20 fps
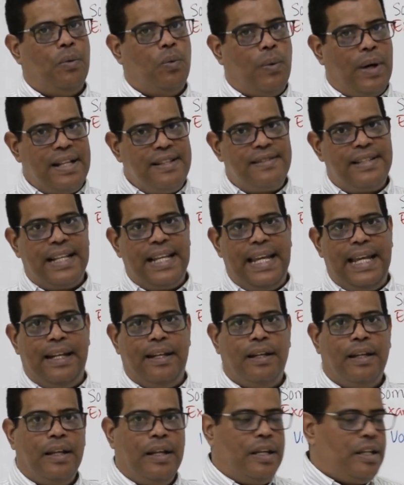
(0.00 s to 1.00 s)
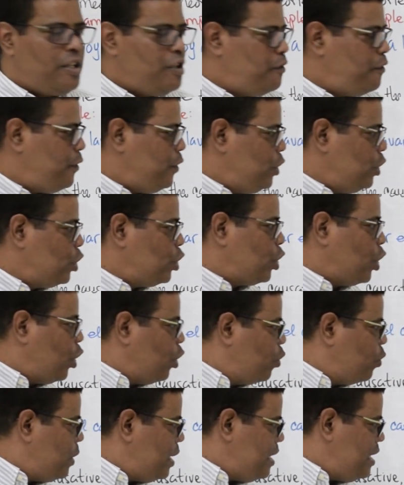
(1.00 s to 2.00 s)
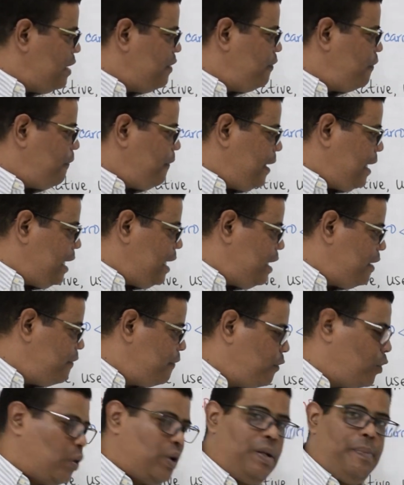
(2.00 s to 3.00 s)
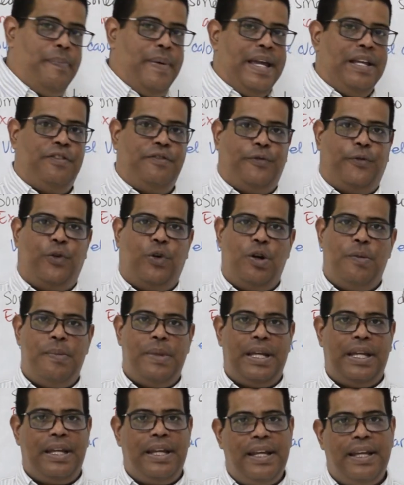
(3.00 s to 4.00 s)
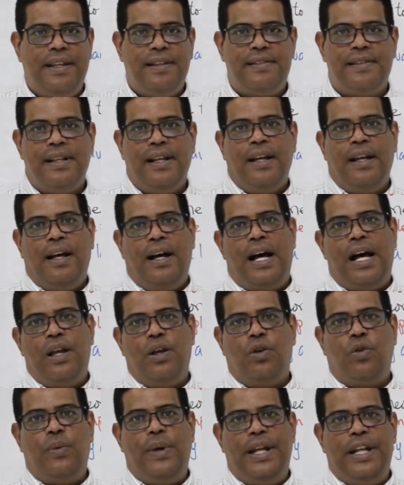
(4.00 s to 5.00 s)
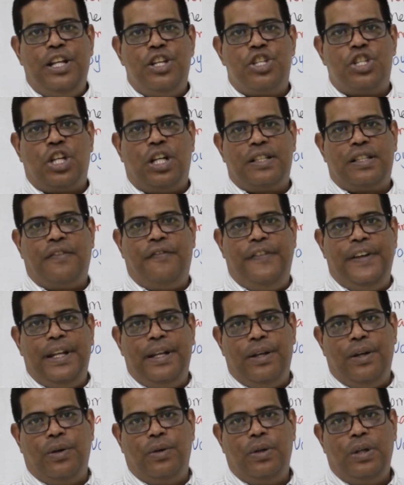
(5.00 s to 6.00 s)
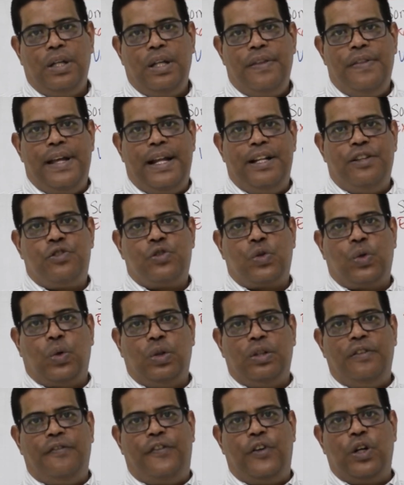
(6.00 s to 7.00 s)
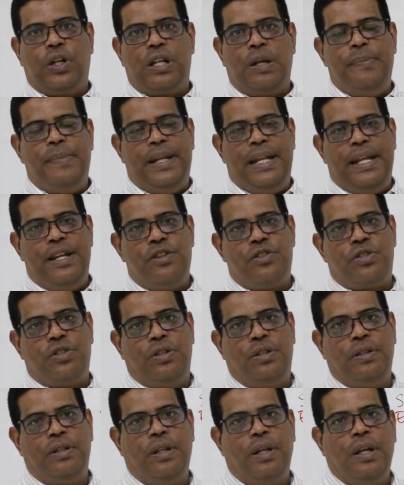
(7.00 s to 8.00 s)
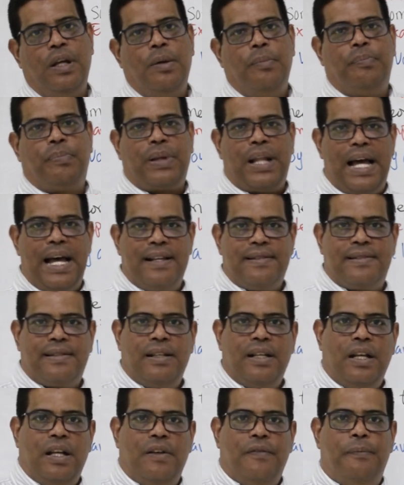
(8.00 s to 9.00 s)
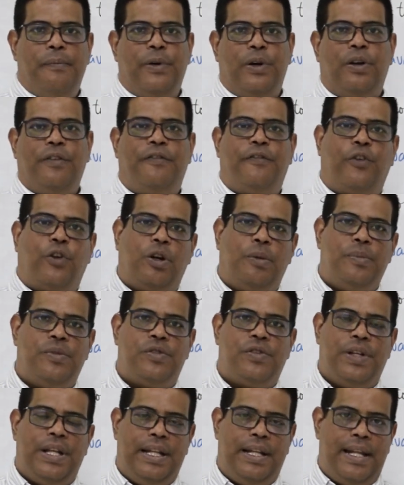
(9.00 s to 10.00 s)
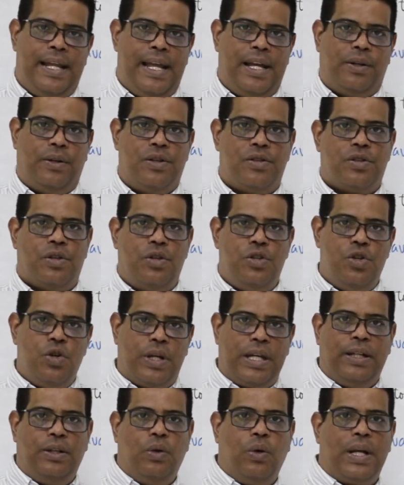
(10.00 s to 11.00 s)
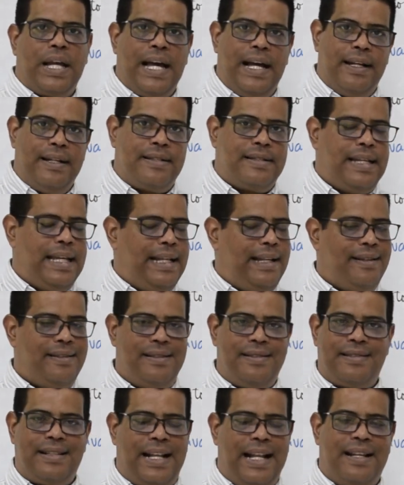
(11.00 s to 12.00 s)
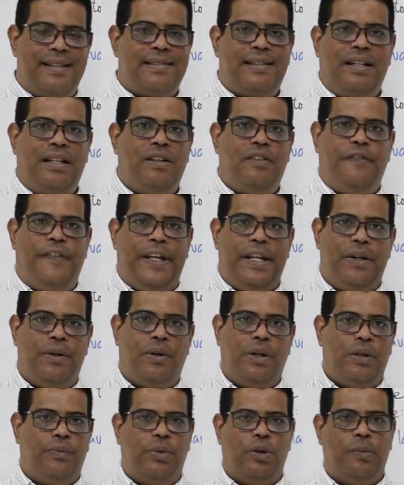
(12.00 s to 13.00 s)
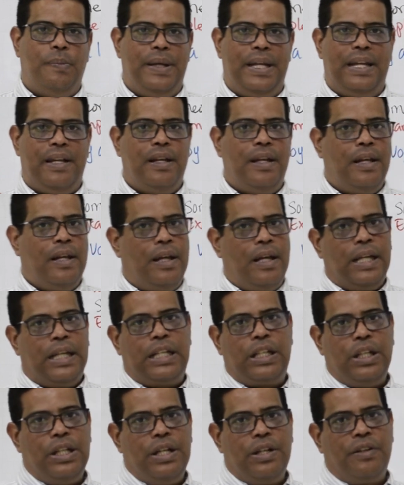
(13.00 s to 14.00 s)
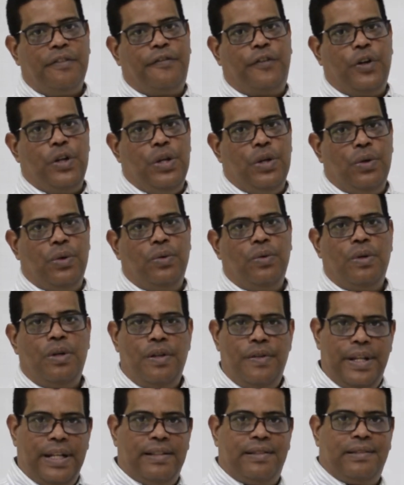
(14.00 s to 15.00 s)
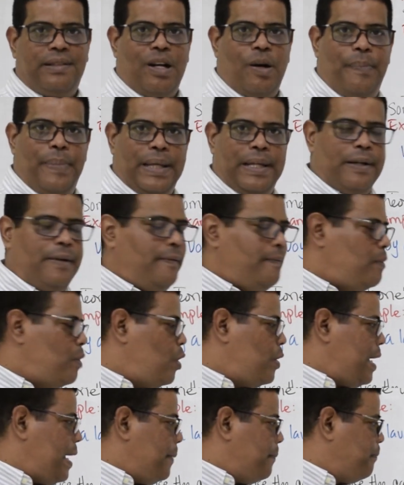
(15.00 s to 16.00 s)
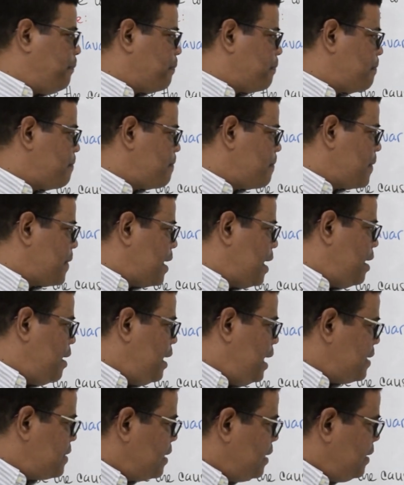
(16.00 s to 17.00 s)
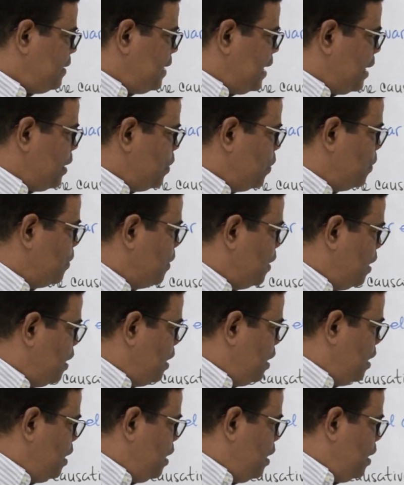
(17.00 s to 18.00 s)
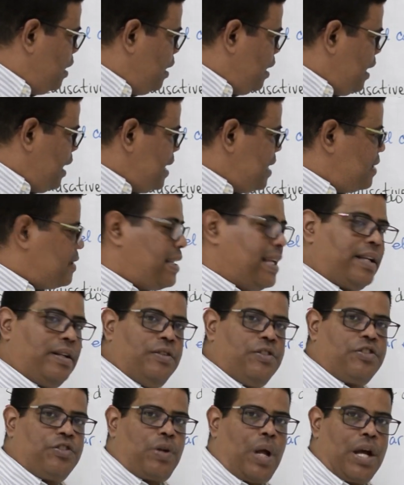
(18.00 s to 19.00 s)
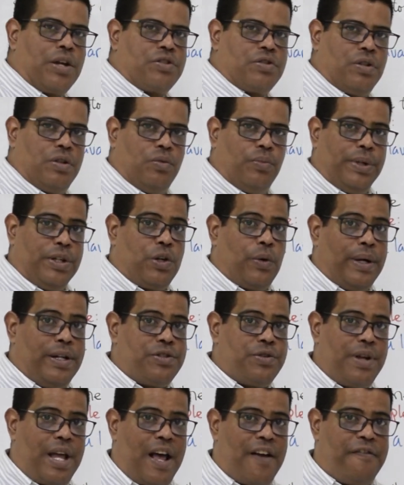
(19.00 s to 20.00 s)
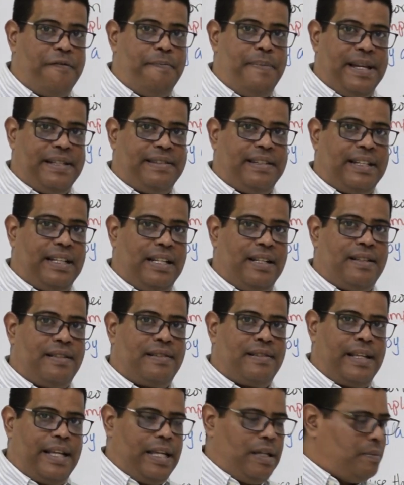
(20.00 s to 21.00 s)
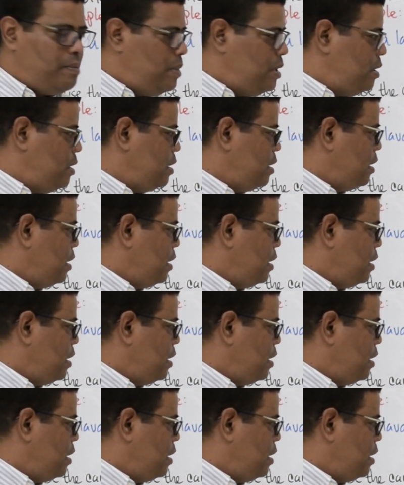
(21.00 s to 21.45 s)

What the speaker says: Once again, if you don't know what the infinitive or the base form is, I already shot a video that is called verb combination plus verb forms in English. You can look at it. It's an excellent video. It will be clear for you this topic. Okay, let's continue. In the second structure, we're going to have basically the same.